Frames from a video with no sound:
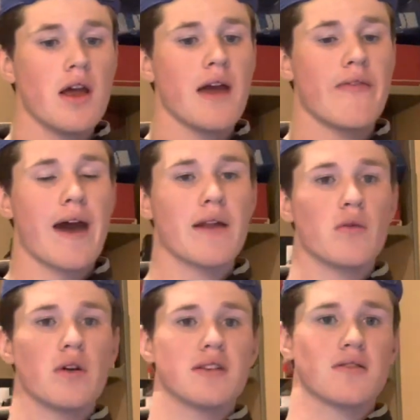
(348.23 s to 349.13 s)
and that
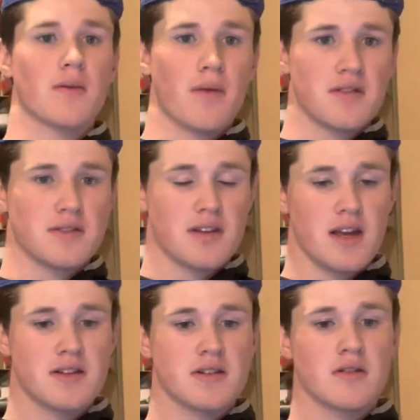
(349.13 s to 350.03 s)
is our
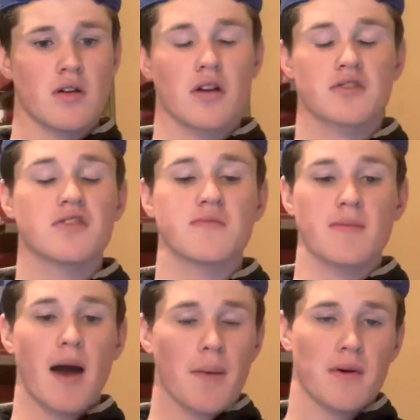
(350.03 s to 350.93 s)
presentation, or excuse me,
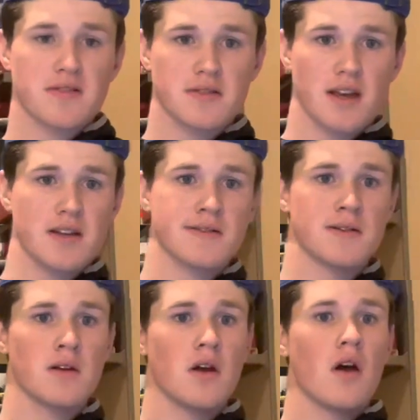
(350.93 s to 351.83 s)
my
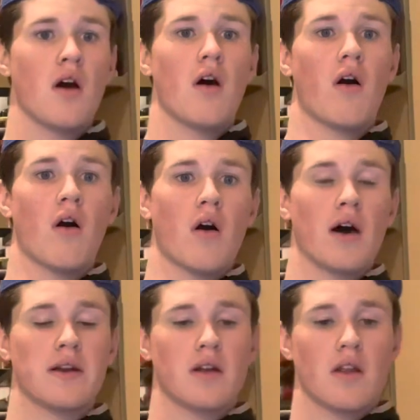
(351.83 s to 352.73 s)
presentation
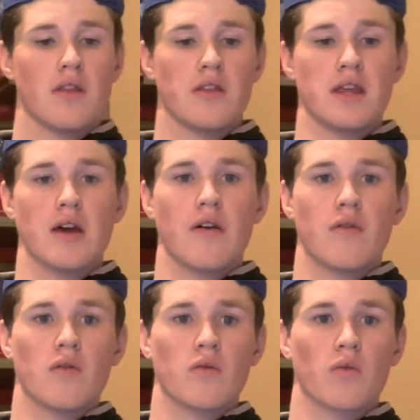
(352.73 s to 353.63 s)
on the
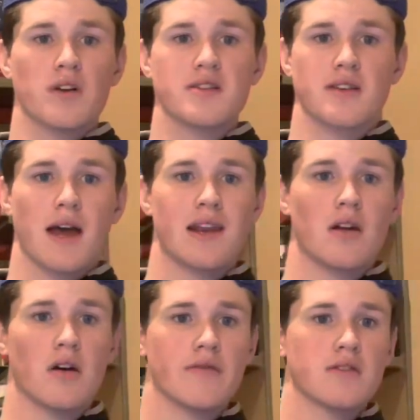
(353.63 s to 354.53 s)

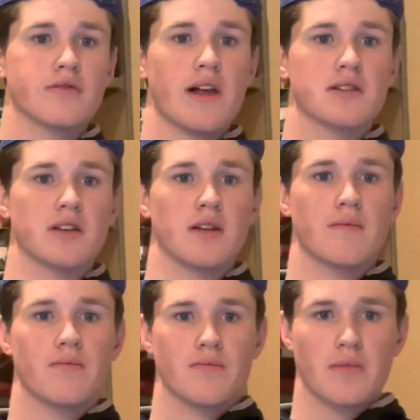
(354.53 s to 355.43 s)
redesign of this flashlight.
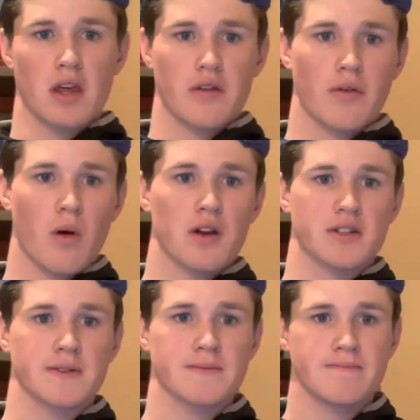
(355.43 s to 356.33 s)
Thank you for watching.